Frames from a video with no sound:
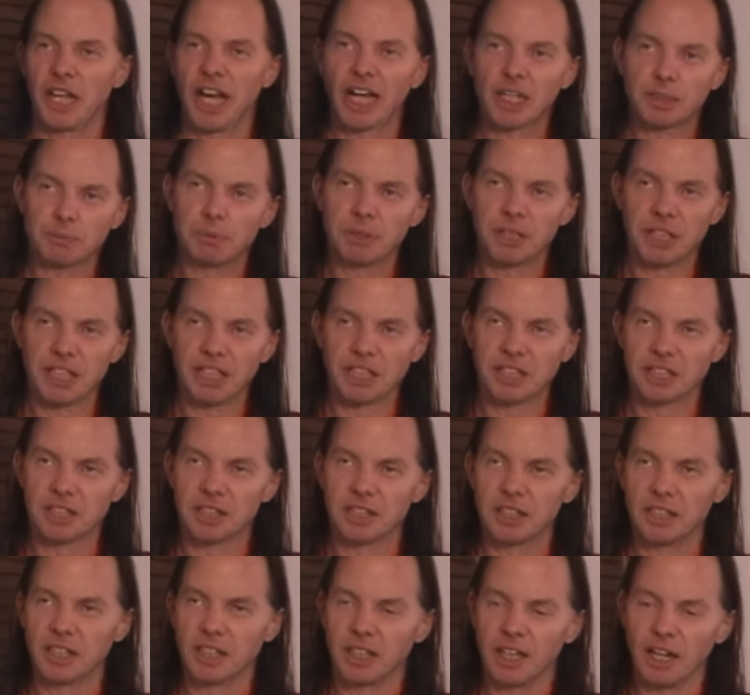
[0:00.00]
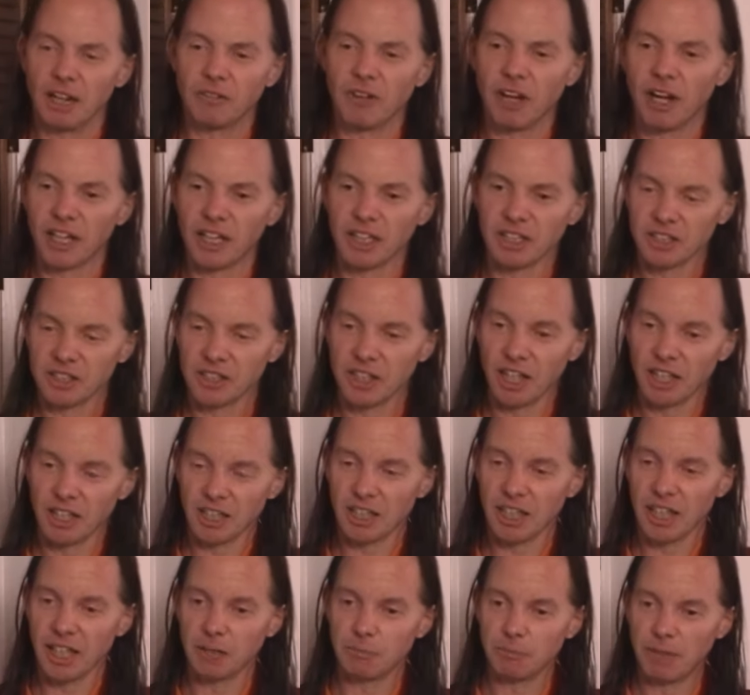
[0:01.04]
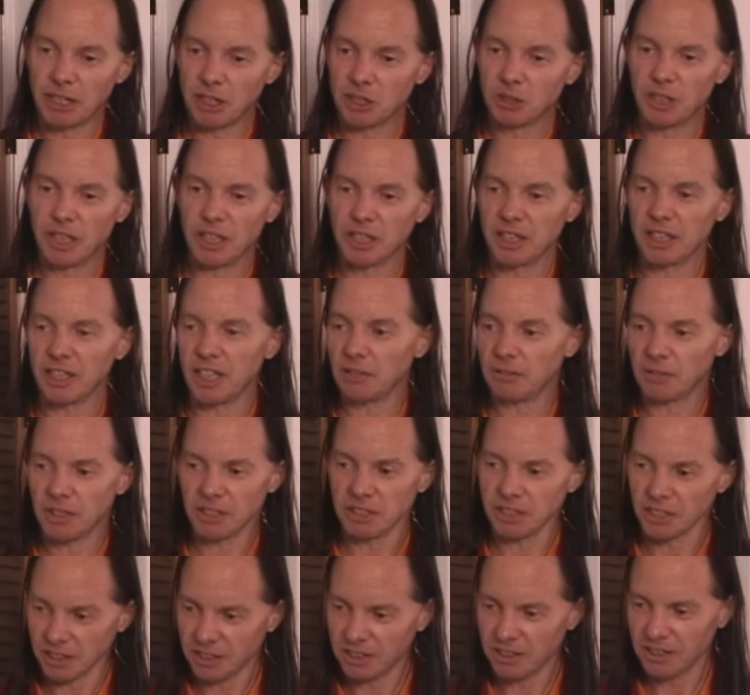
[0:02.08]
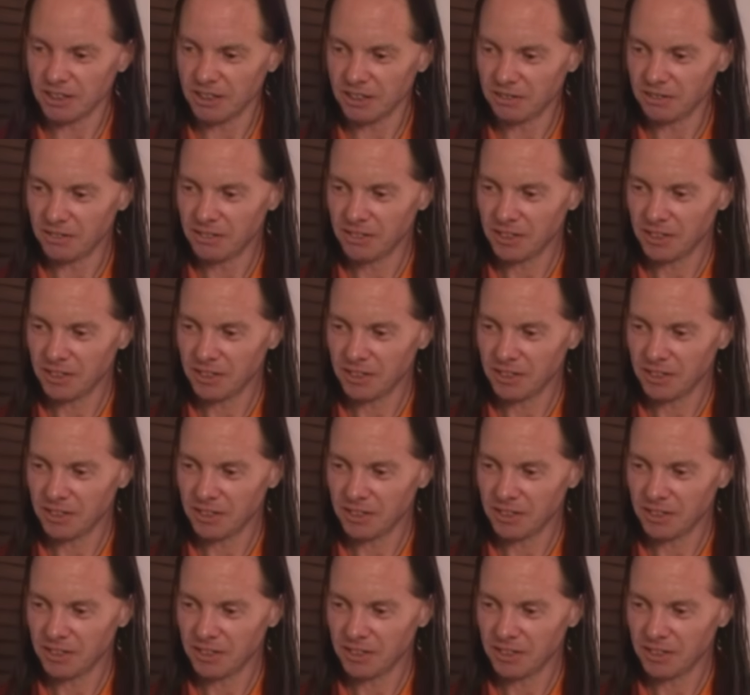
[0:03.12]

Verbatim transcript: explanation of Arya Asanga and Maitreya that ever existed.